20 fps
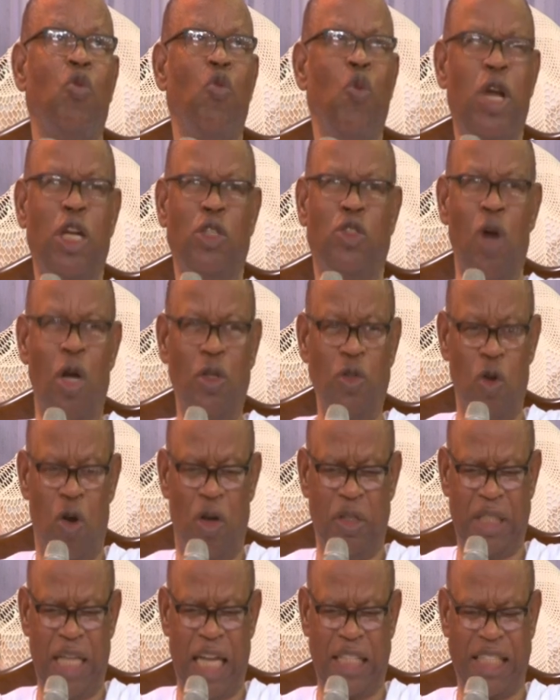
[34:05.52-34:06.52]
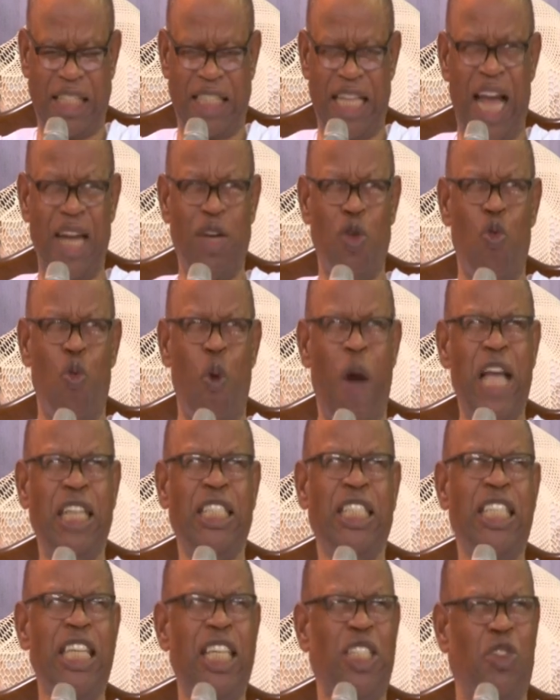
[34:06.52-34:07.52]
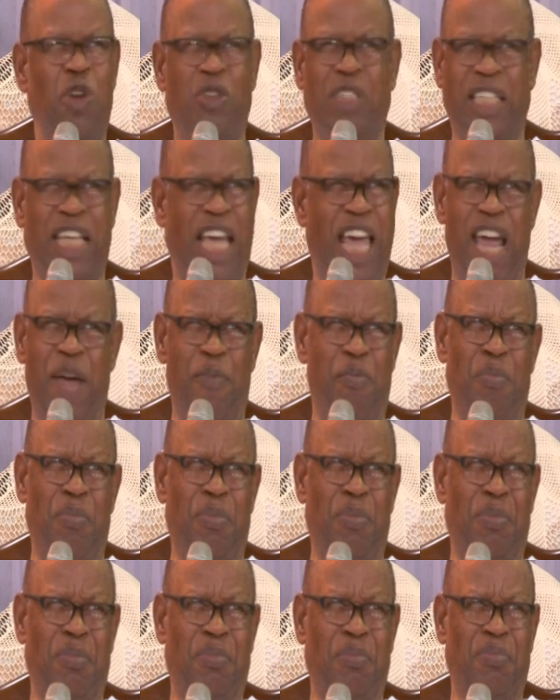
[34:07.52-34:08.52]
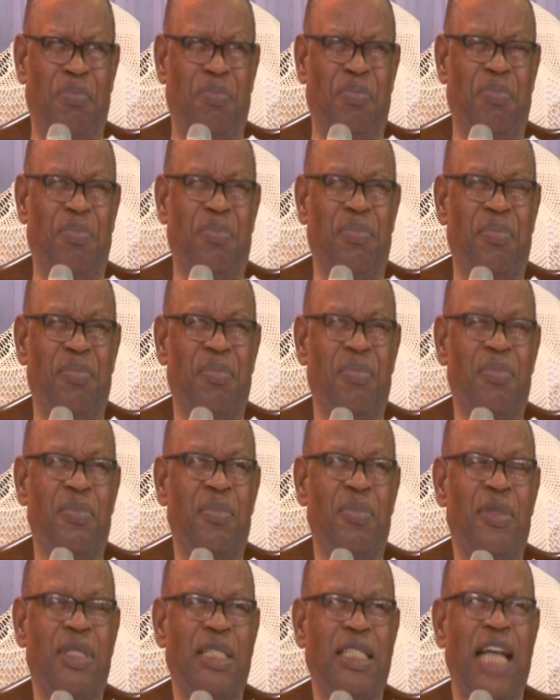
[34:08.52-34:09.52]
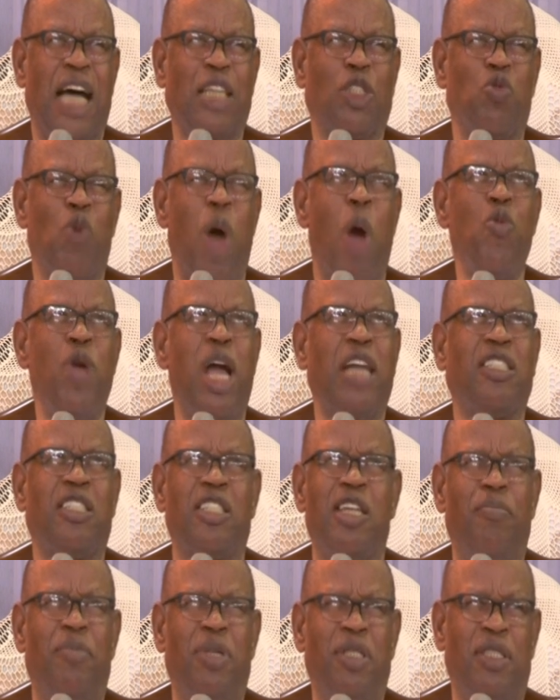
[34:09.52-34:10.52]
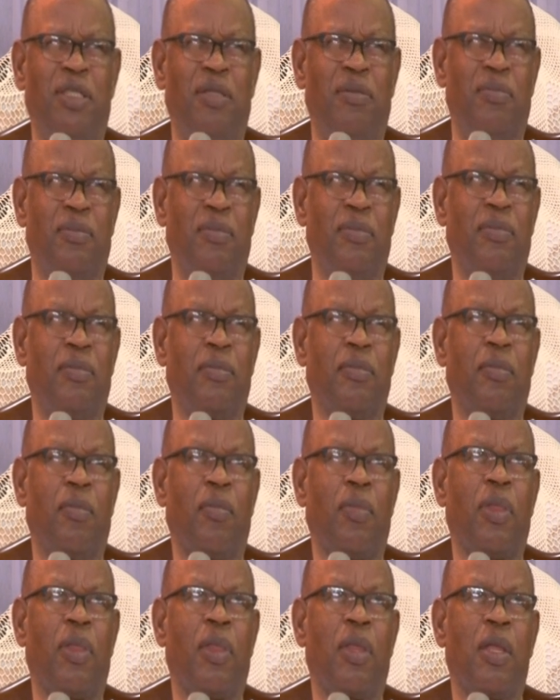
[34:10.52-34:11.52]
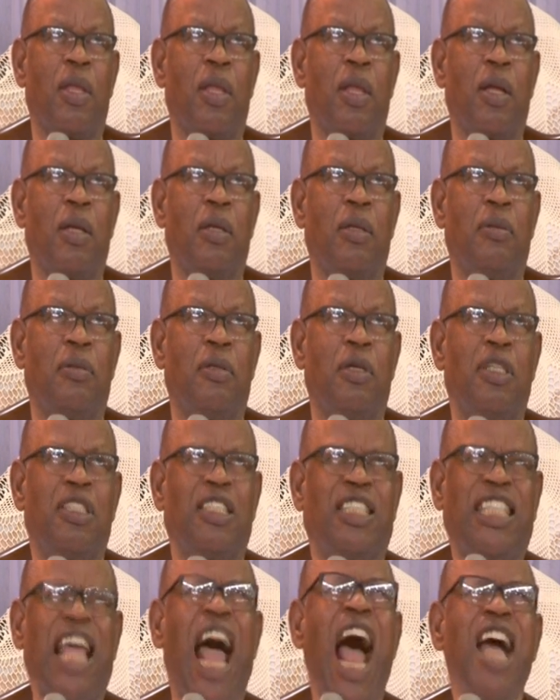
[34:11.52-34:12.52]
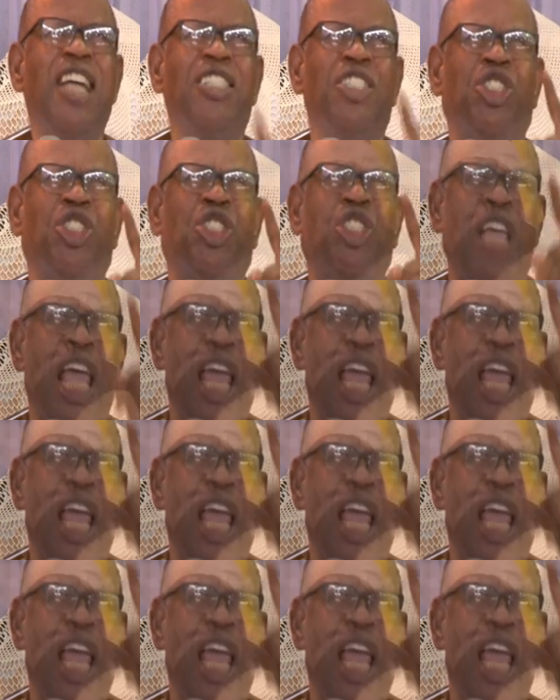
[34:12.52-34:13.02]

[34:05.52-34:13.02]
We don't understand why Jesus came. That's why we are trembling. Stand